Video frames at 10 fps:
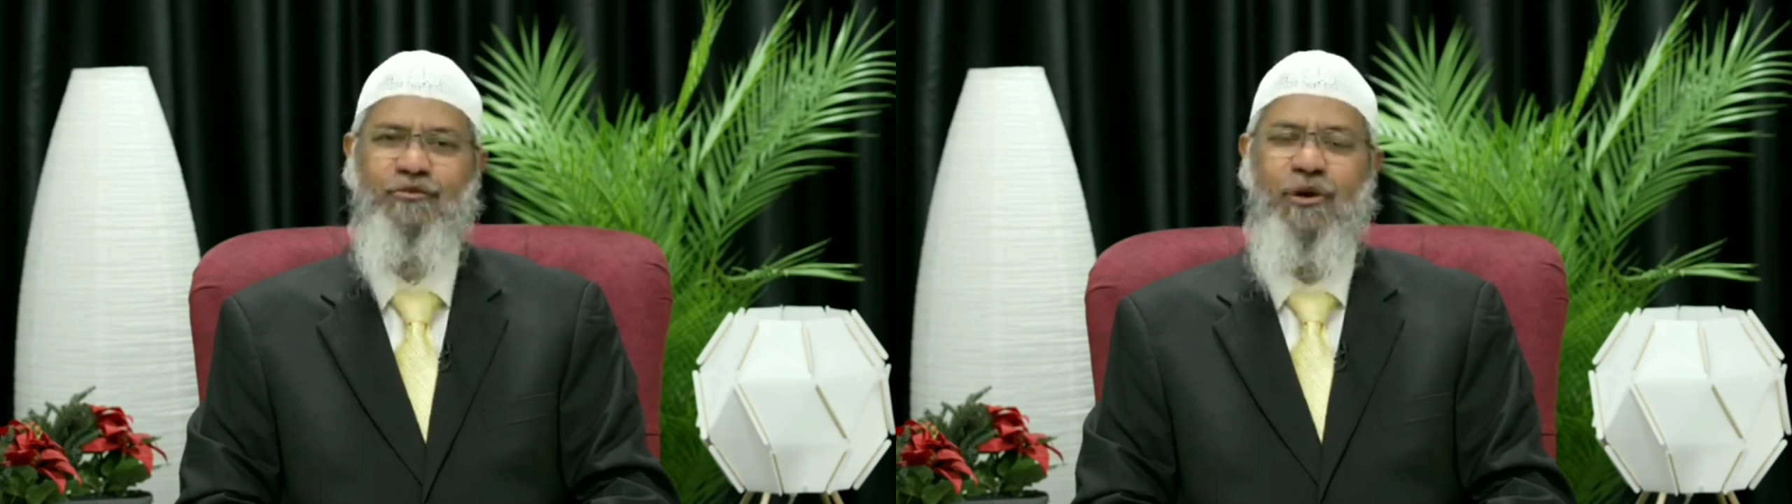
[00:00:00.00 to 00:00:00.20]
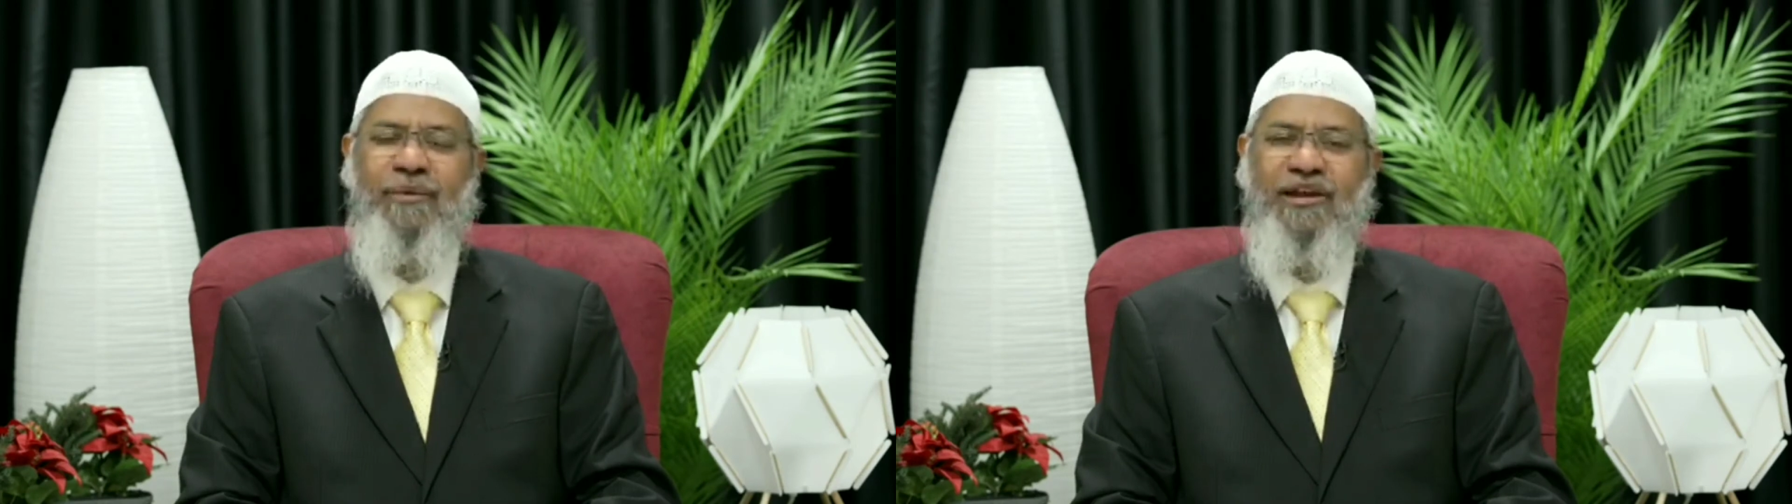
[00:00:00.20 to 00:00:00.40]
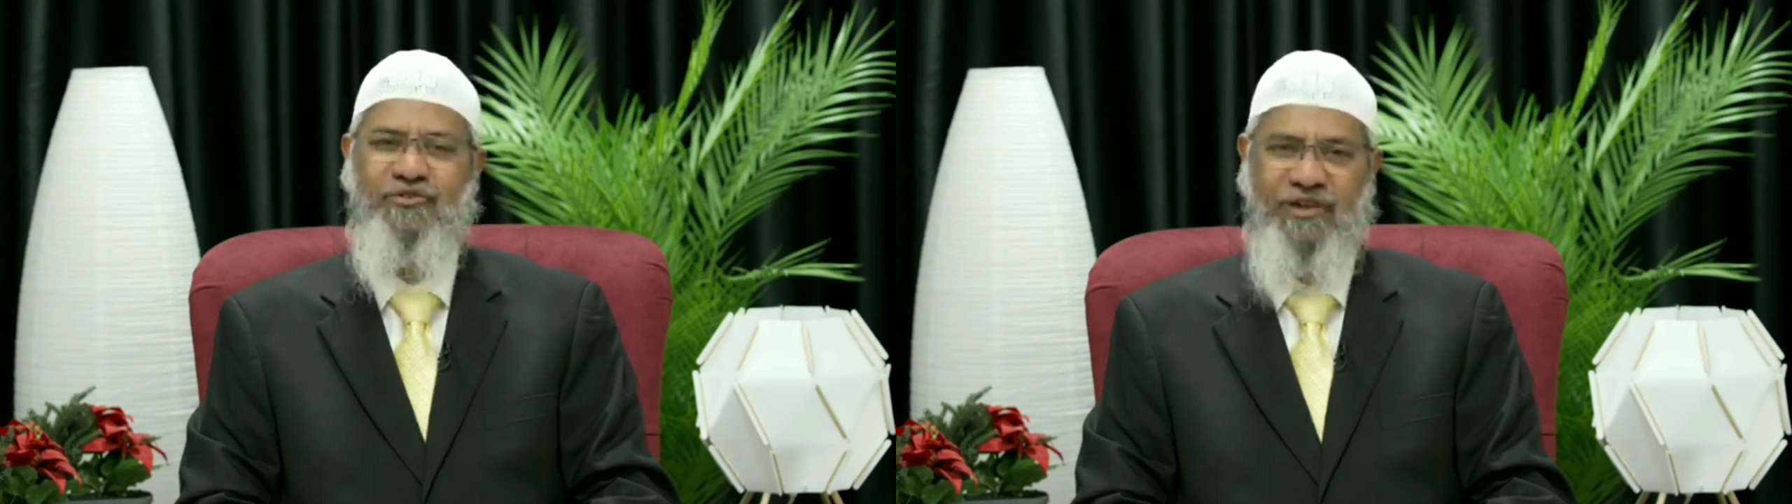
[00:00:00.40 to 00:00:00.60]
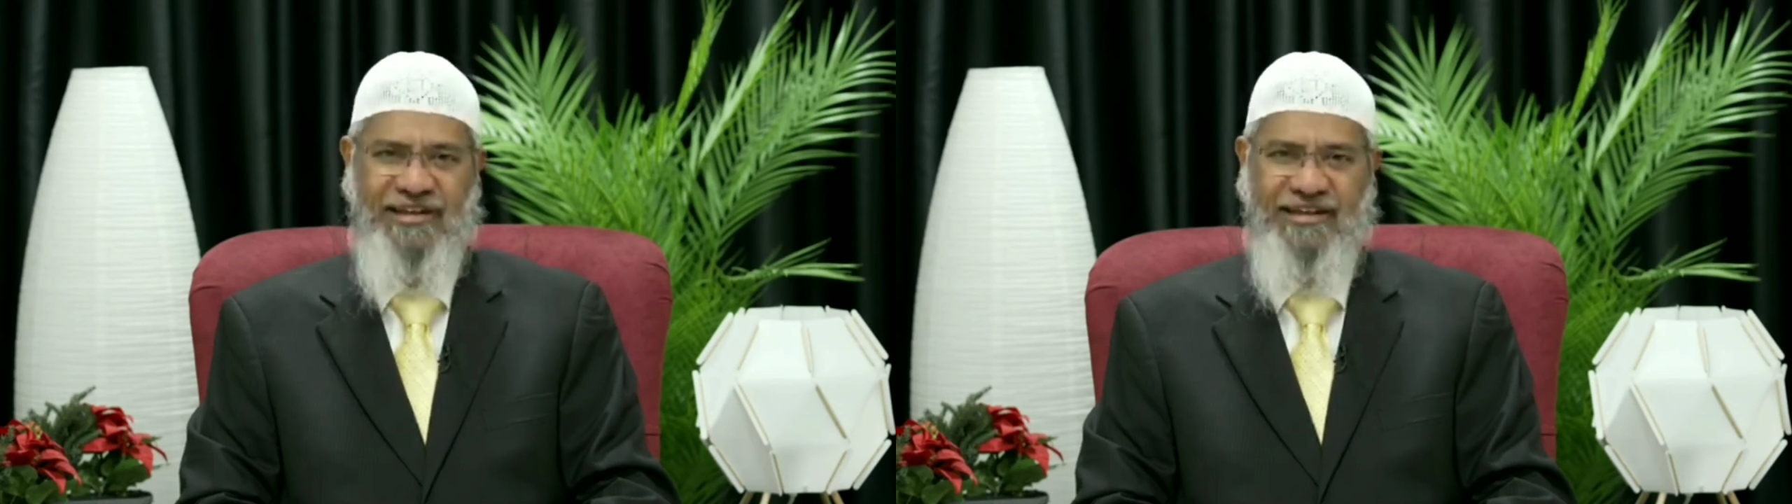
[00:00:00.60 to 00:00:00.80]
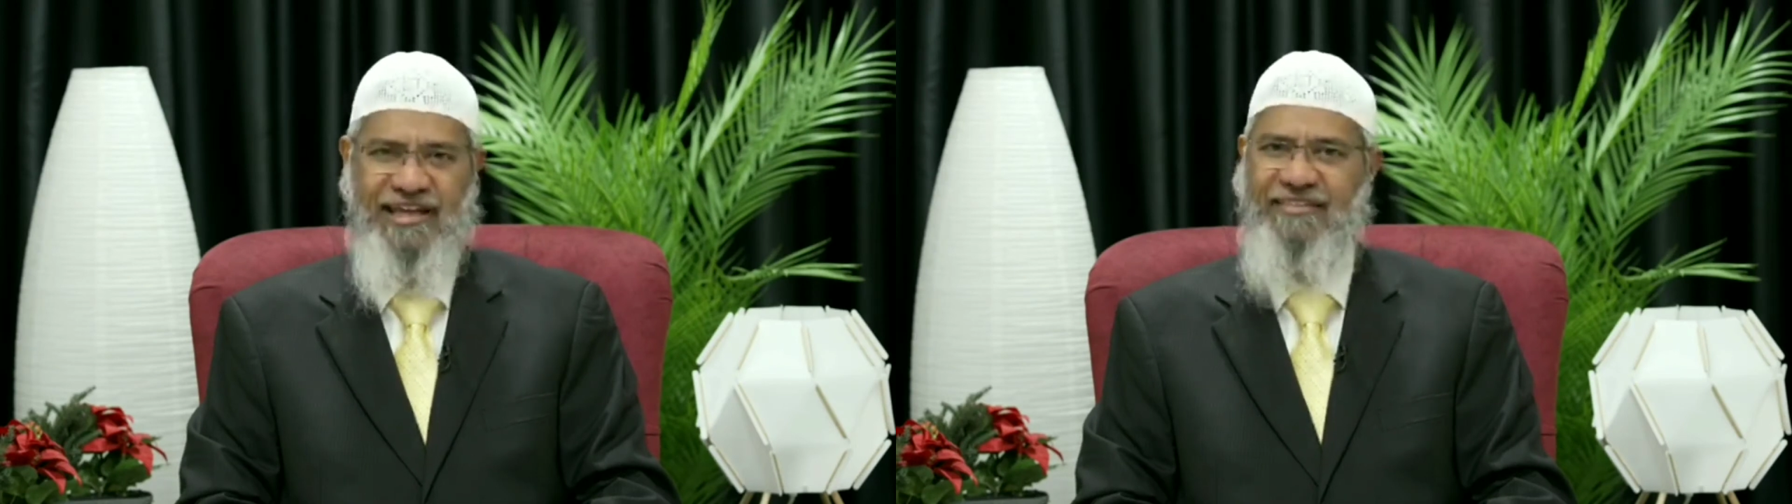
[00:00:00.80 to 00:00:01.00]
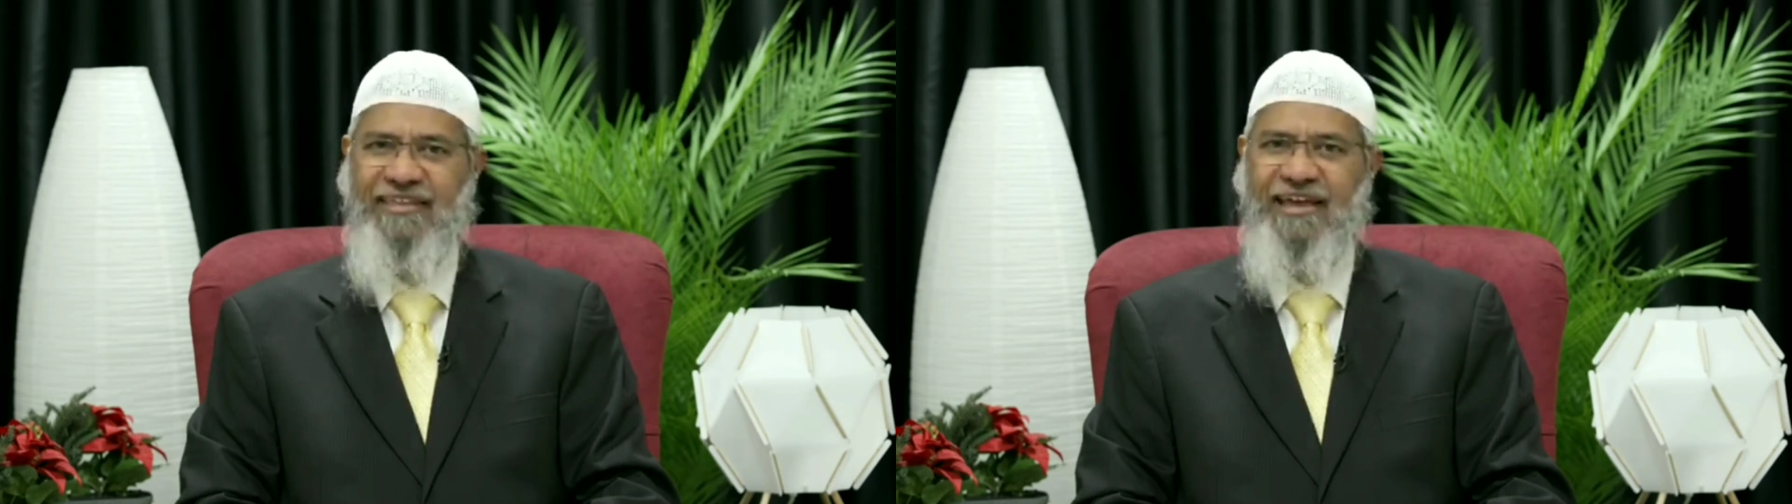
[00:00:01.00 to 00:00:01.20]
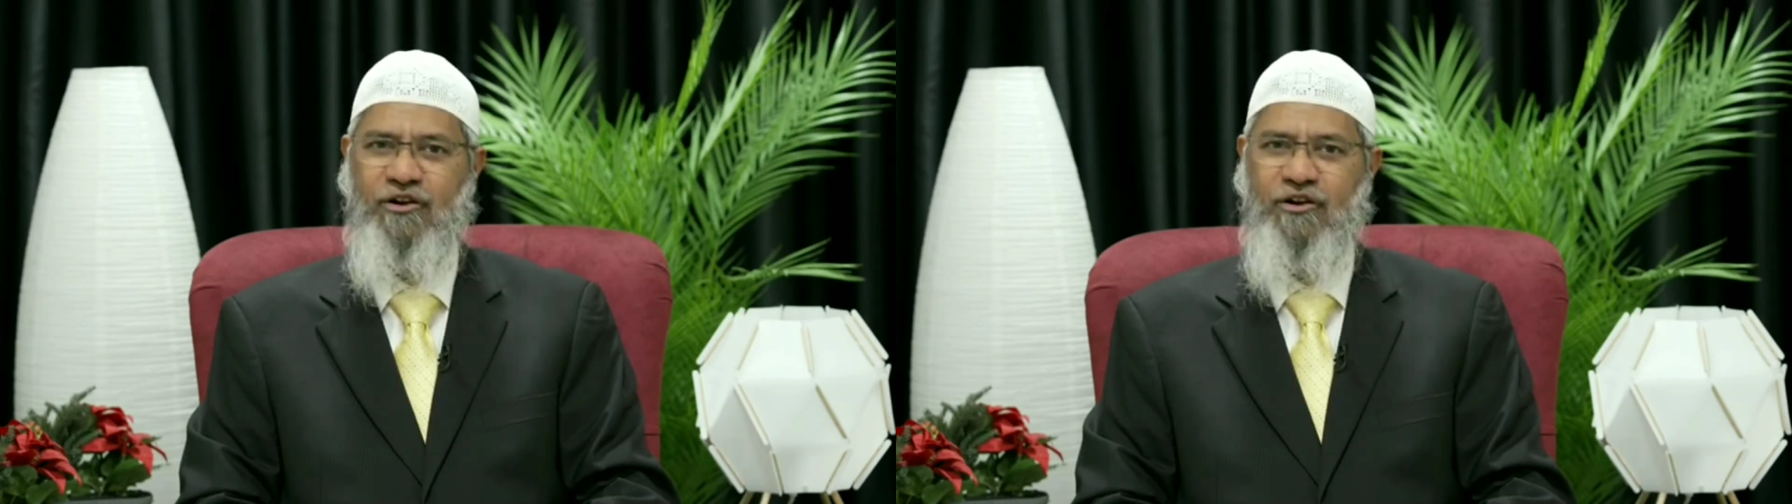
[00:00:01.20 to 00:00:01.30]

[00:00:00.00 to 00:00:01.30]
who are menstruating and they